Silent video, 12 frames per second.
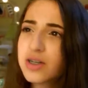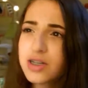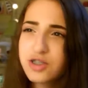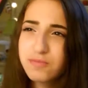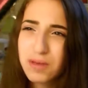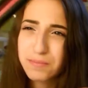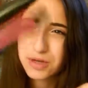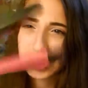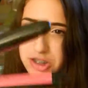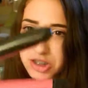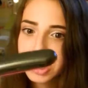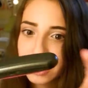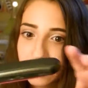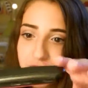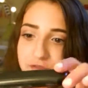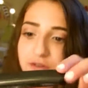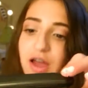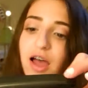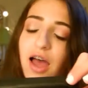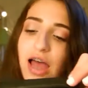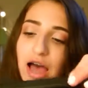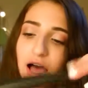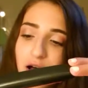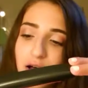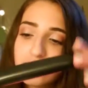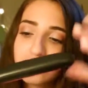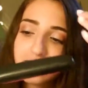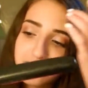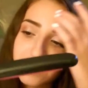because you might burn yourself. I